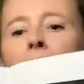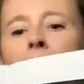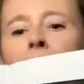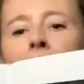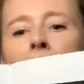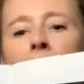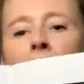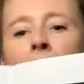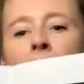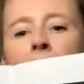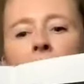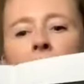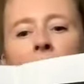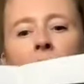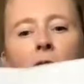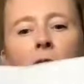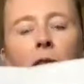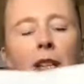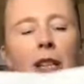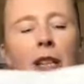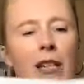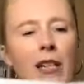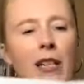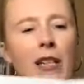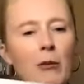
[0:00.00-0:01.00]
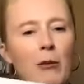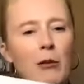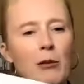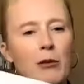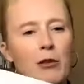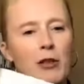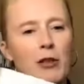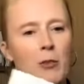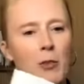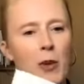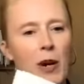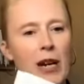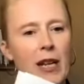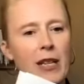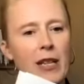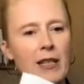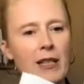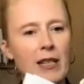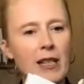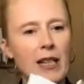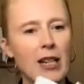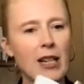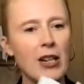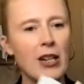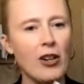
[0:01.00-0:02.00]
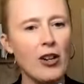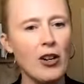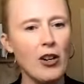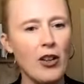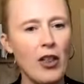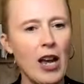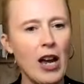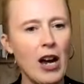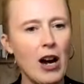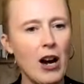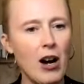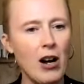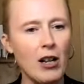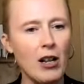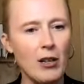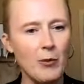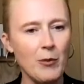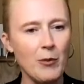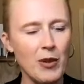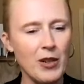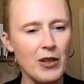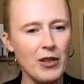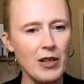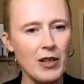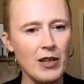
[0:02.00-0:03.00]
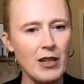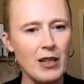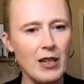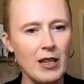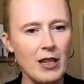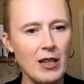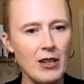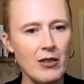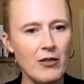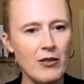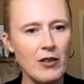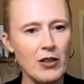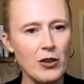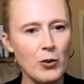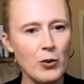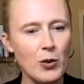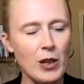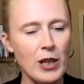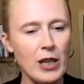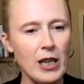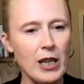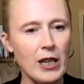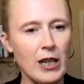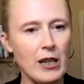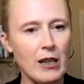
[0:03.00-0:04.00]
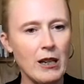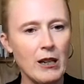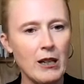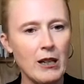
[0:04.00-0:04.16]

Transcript: offhand, are there any double spreads in here, or are they all presented individually?